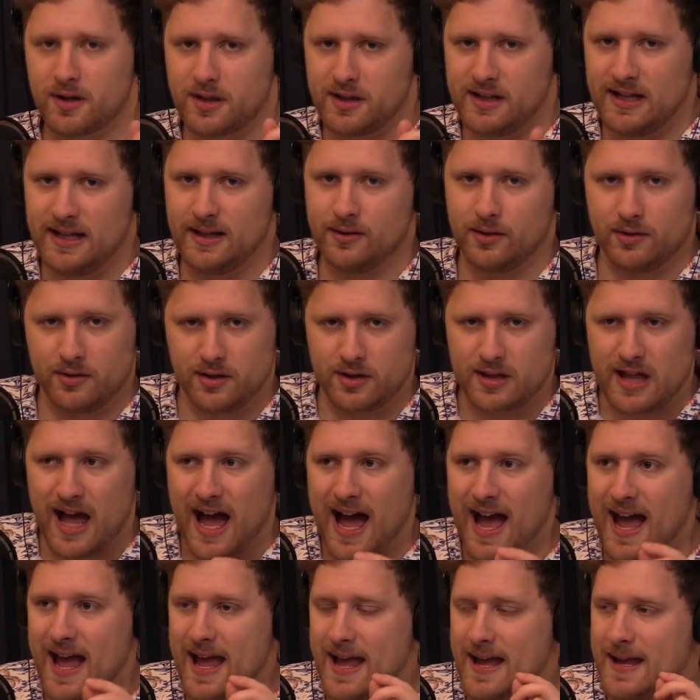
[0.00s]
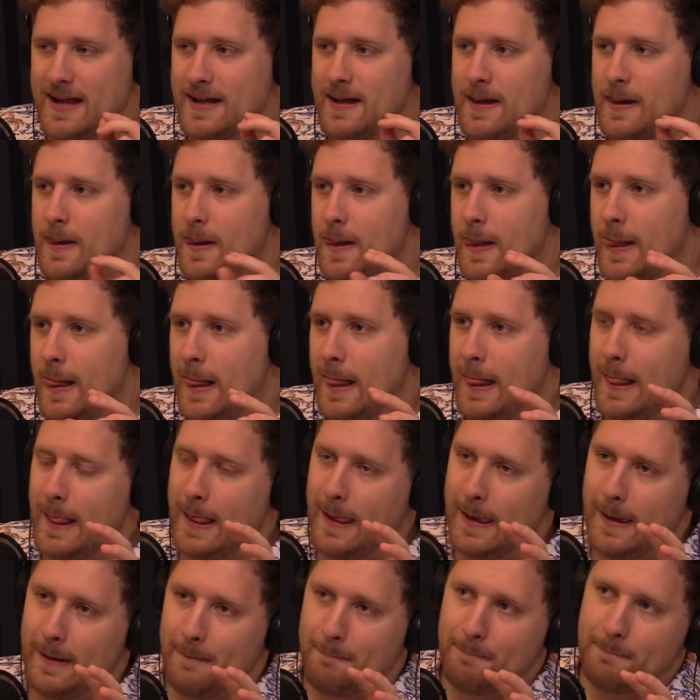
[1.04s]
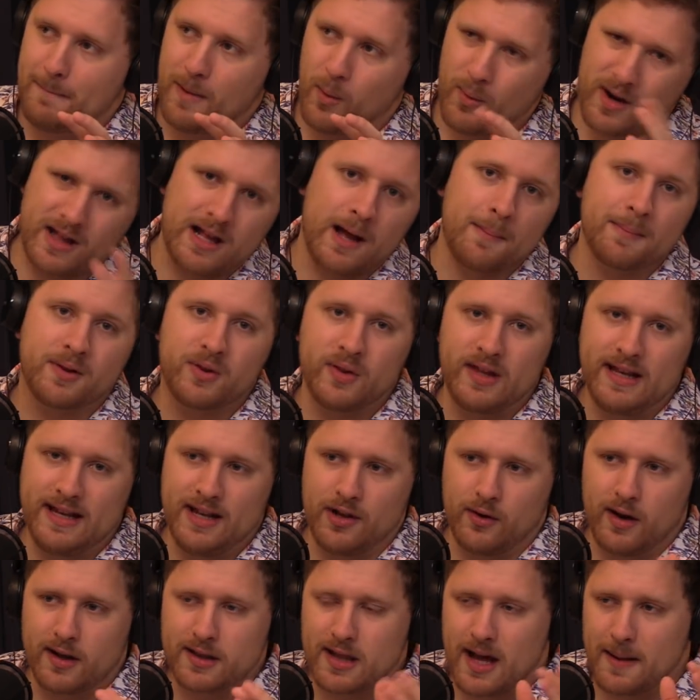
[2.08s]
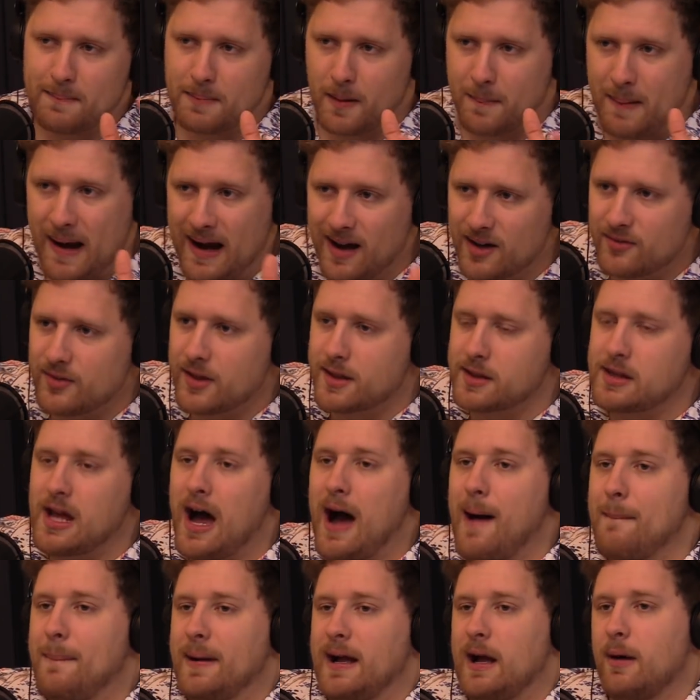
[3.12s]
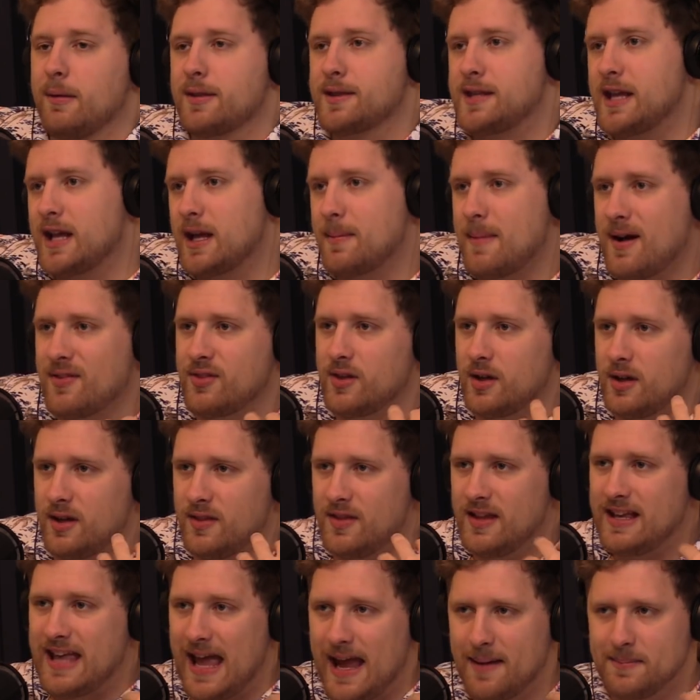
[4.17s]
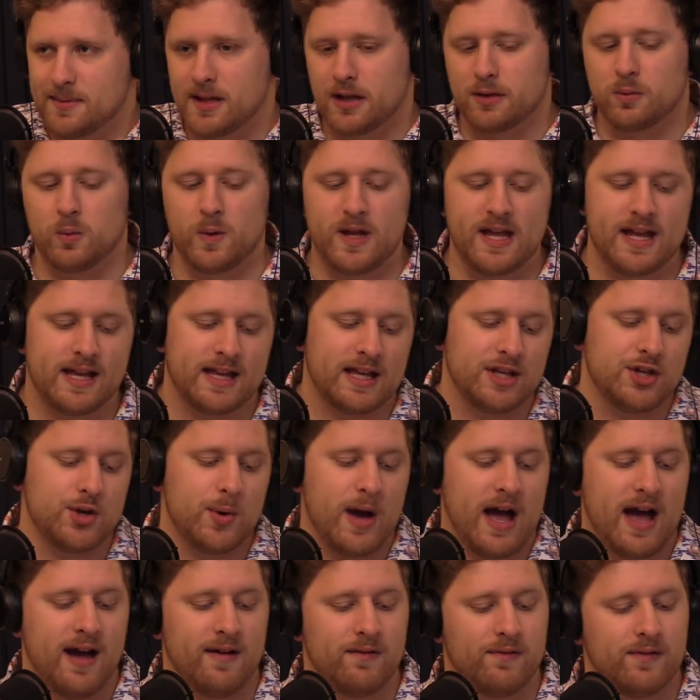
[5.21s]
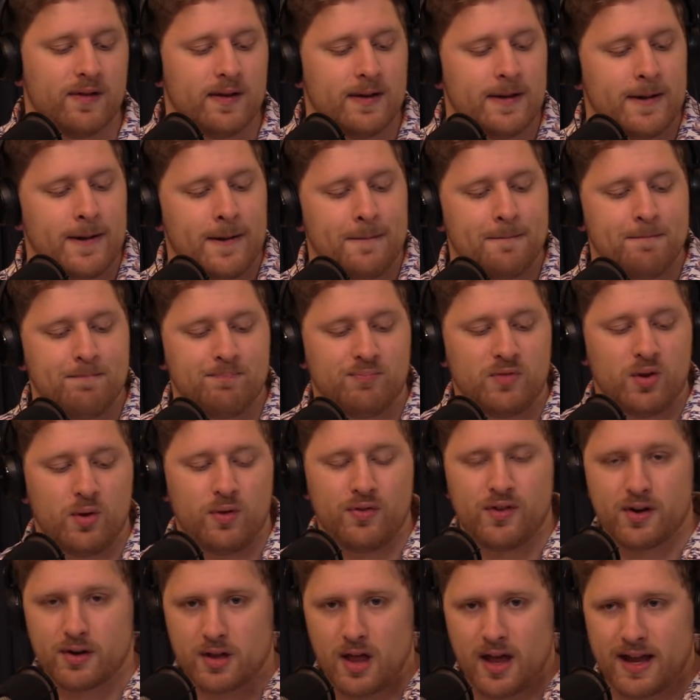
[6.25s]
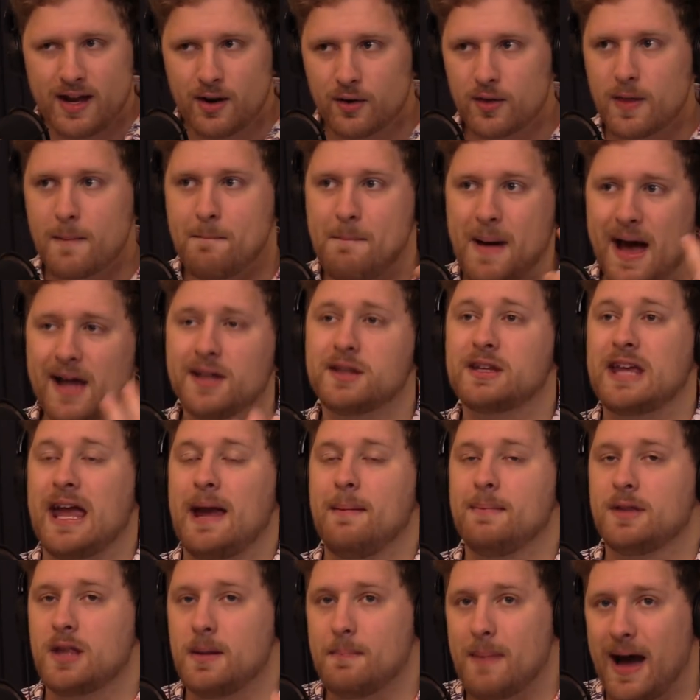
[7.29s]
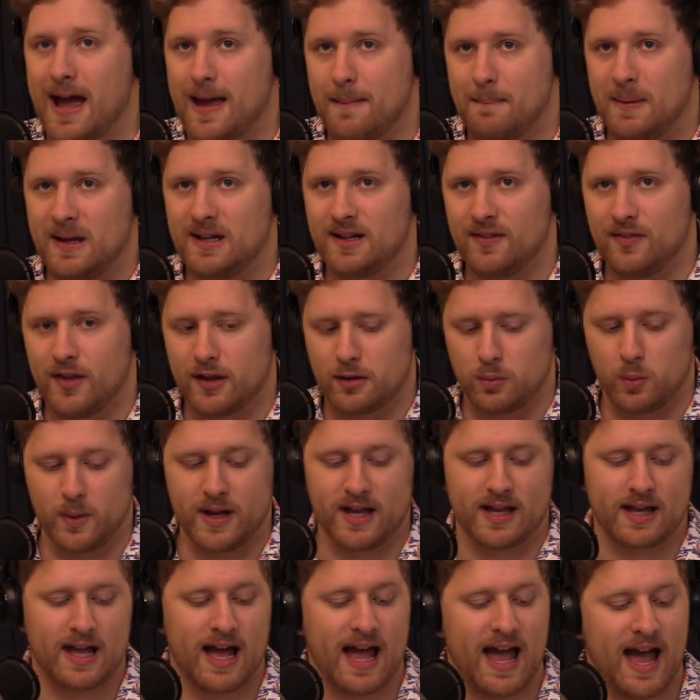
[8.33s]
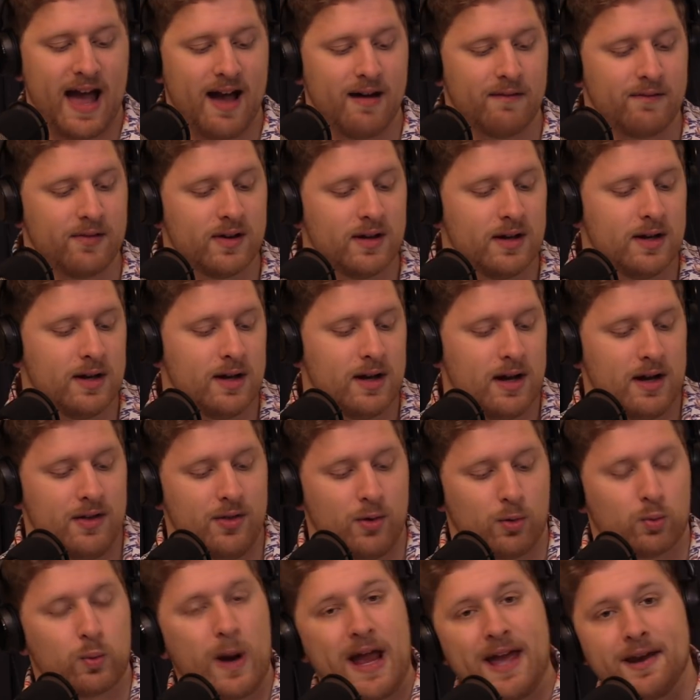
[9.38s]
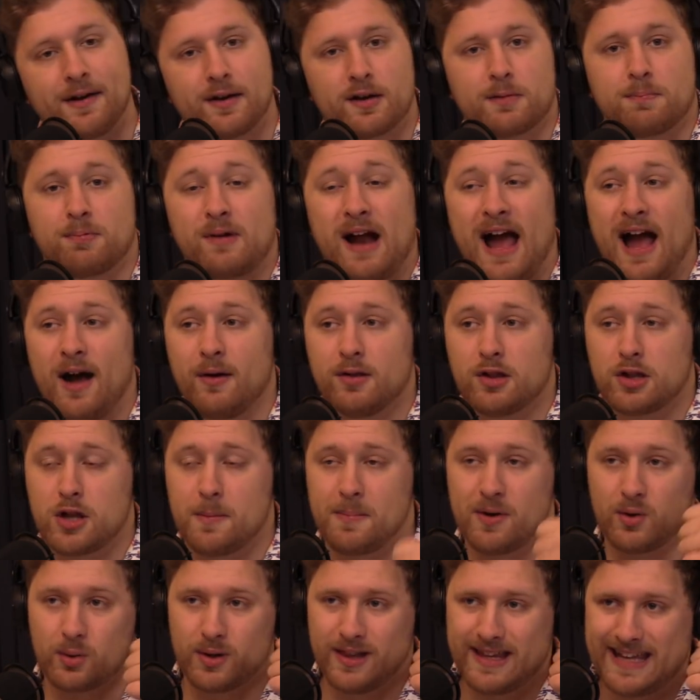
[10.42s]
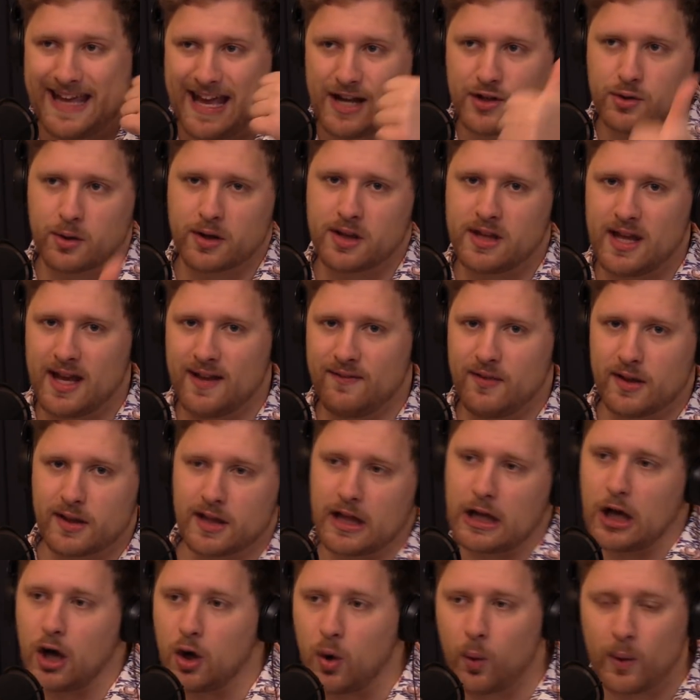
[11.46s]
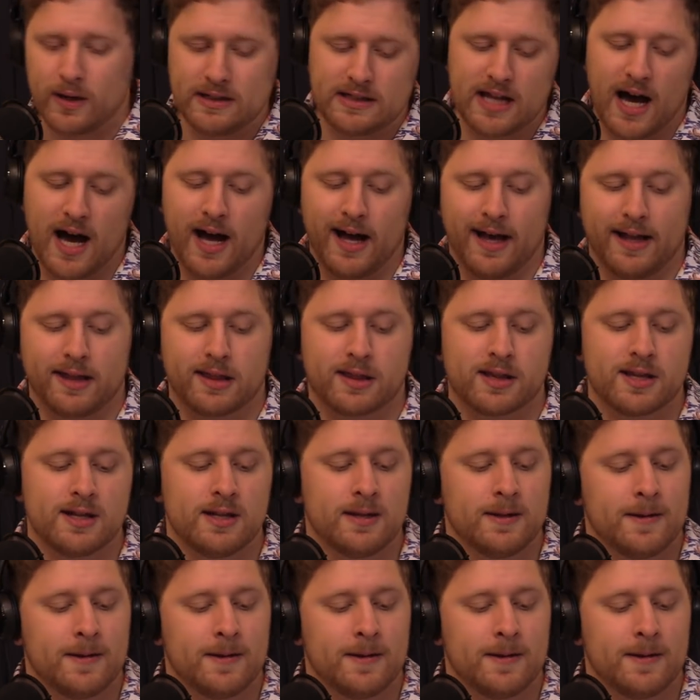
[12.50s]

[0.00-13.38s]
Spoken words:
Steelers. I want to come clean here. As I prepared this topic, I was thinking about the games this week, and you have, you know, here are the best games in my opinion this week. I have the Raiders-Browns should be really interesting. Feels like a coin toss.